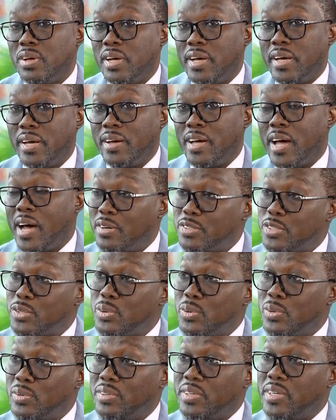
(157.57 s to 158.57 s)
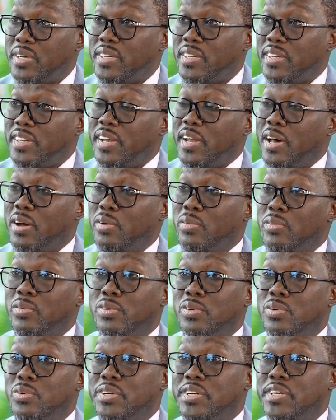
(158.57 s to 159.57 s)
household. Now,
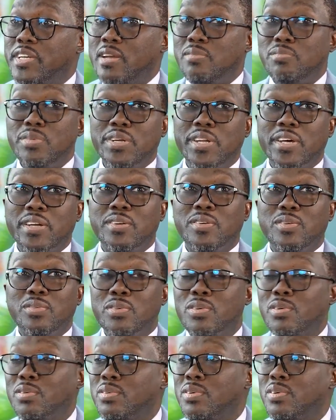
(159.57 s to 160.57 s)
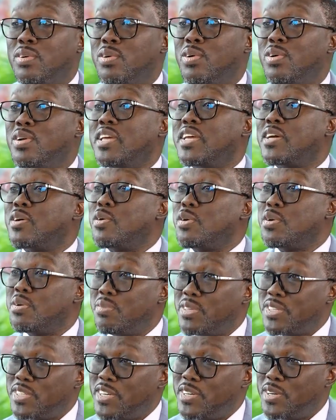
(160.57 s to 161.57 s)
you will tell me that all
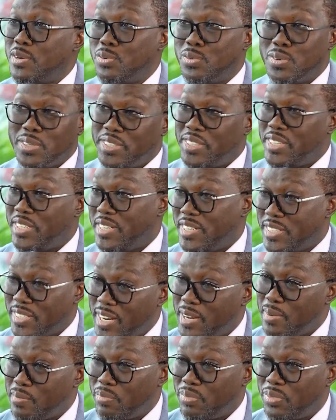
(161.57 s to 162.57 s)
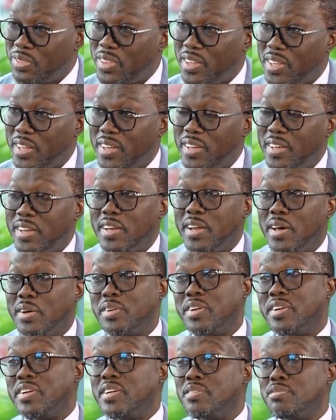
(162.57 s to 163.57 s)
economies in the world did the same. Now,
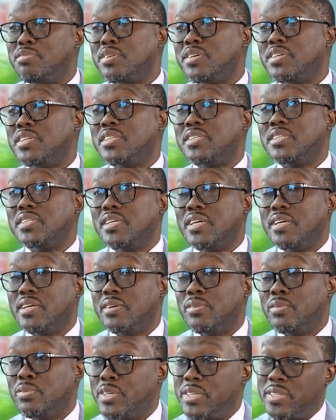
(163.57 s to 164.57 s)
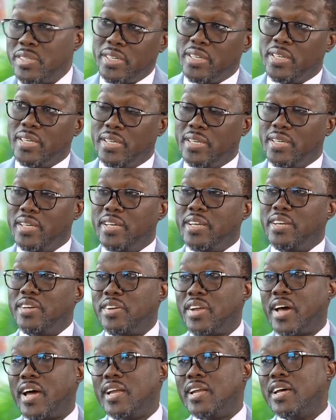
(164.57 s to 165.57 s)
the difference we see in
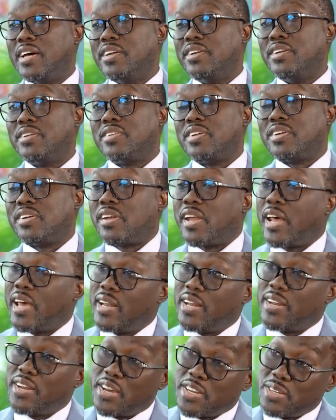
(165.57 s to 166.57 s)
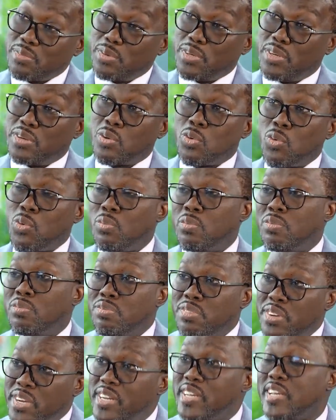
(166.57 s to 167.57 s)
Thailand is that Thailand has been
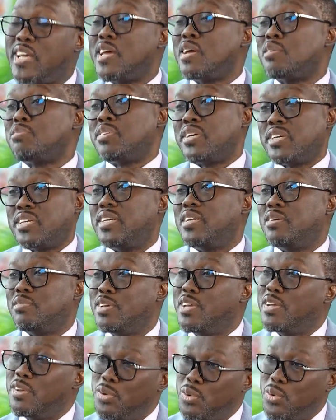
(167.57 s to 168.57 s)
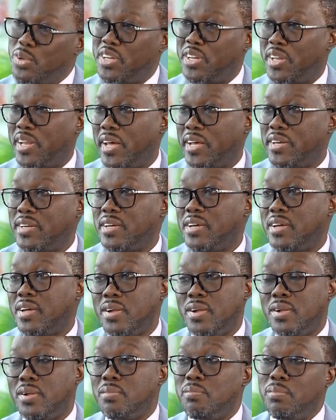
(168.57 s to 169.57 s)
very effective in doing that
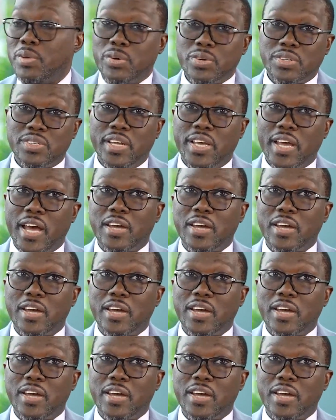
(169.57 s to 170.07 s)
because they